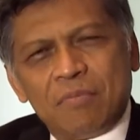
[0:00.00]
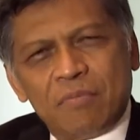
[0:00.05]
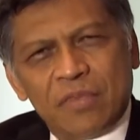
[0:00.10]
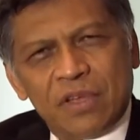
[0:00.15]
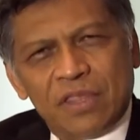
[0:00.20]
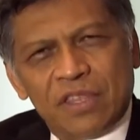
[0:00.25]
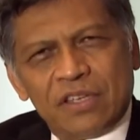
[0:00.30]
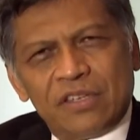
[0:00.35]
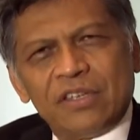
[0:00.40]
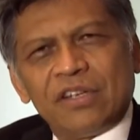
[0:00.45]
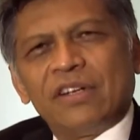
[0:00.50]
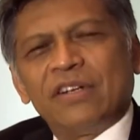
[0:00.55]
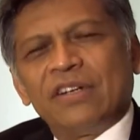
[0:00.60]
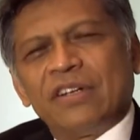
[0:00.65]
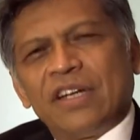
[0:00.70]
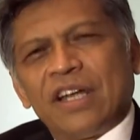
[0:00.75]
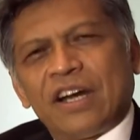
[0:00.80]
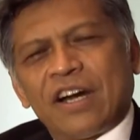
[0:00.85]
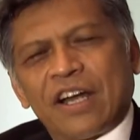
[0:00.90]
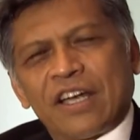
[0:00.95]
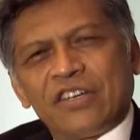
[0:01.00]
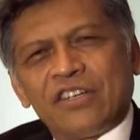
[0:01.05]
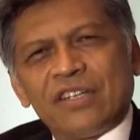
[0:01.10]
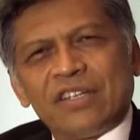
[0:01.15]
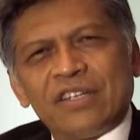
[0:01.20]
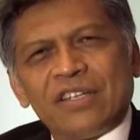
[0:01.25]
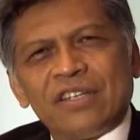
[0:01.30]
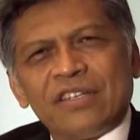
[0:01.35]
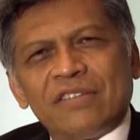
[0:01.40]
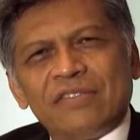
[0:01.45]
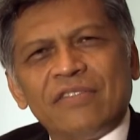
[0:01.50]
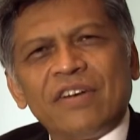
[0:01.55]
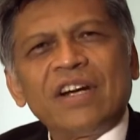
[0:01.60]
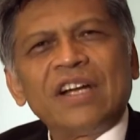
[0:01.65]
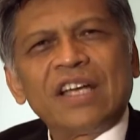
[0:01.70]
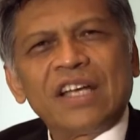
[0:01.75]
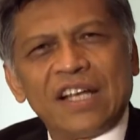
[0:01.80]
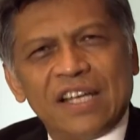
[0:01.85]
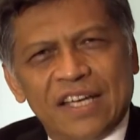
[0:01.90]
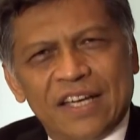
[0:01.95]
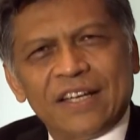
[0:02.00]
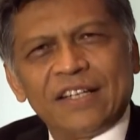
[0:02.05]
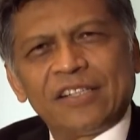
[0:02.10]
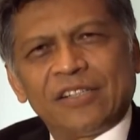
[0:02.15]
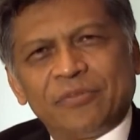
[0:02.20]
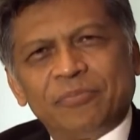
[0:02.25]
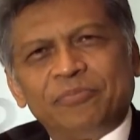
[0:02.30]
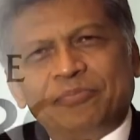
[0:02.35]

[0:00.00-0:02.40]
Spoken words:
but the general direction is very clear.